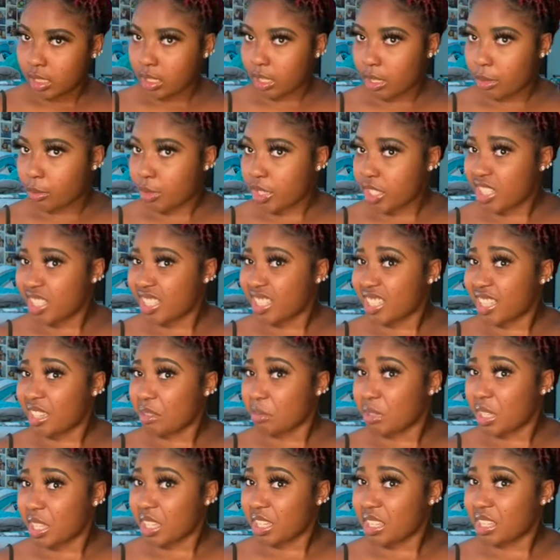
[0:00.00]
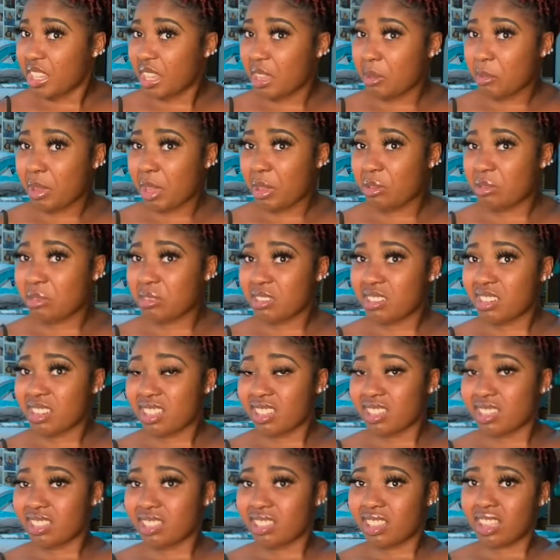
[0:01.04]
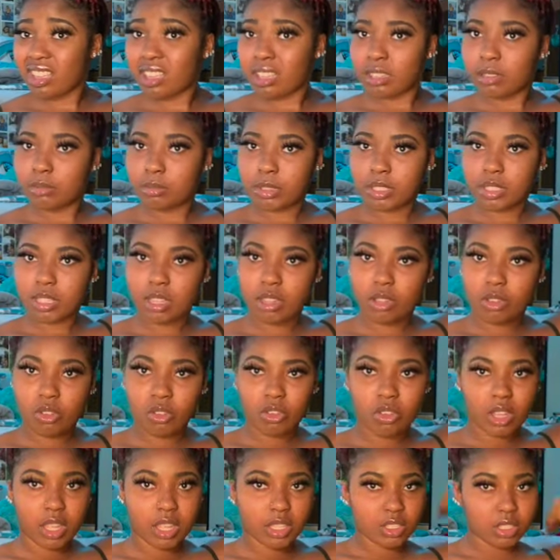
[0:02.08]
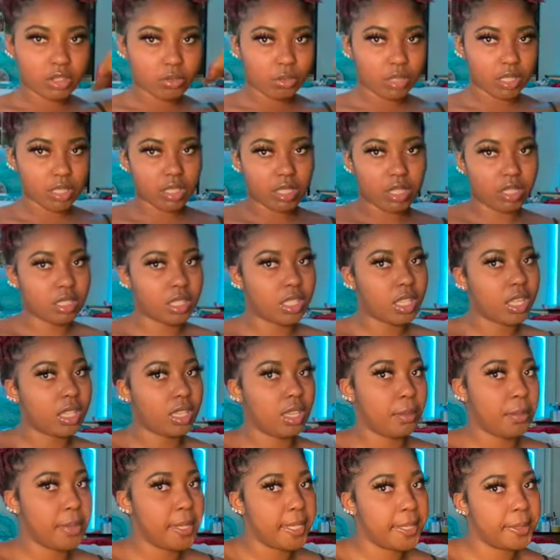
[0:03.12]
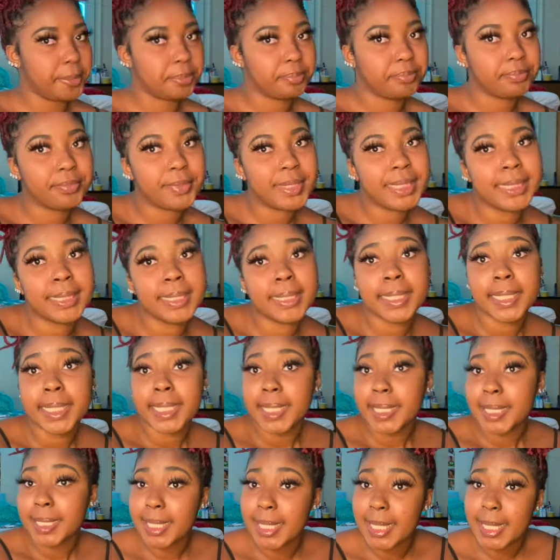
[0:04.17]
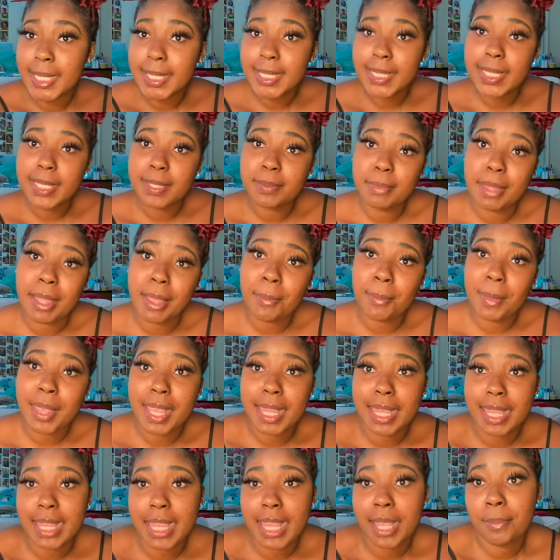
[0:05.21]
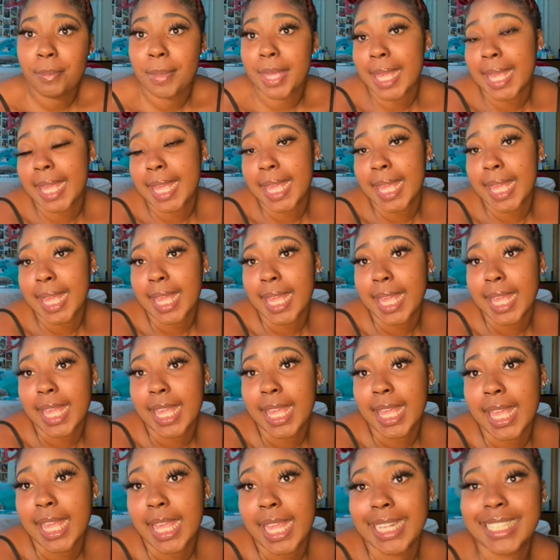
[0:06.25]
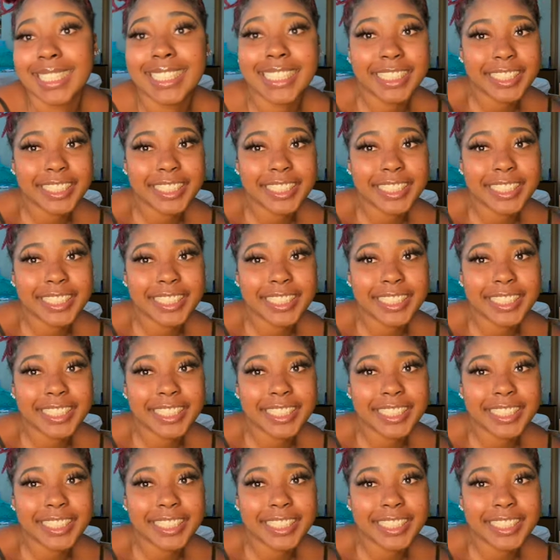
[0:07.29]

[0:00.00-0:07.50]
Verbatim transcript: wish something came out on this side, but they all actually wanted to go talk. But this is my messy bun.